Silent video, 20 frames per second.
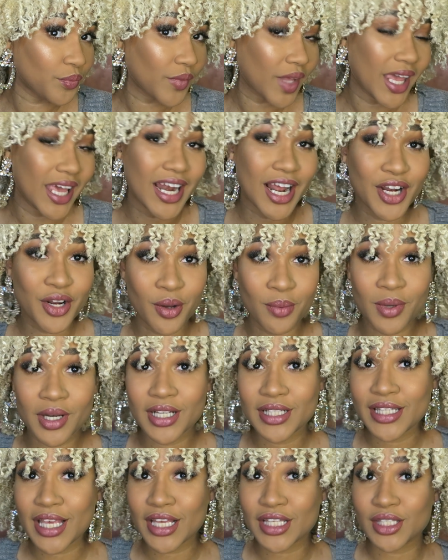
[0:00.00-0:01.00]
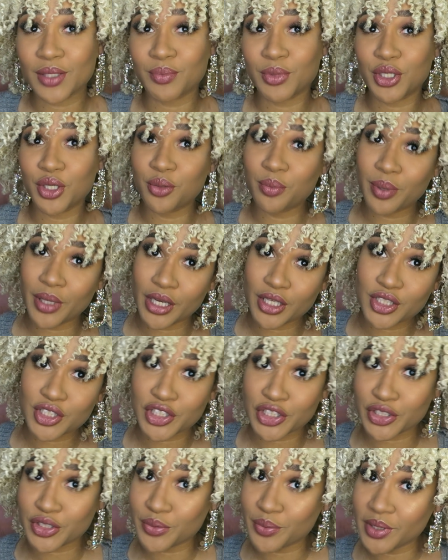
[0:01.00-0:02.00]
And I know I'm gonna take some cute
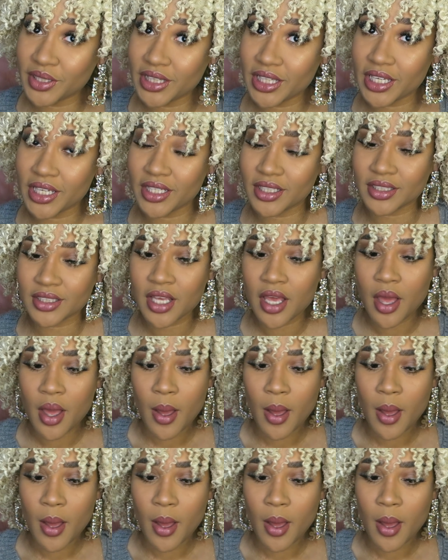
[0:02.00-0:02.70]
pictures with this,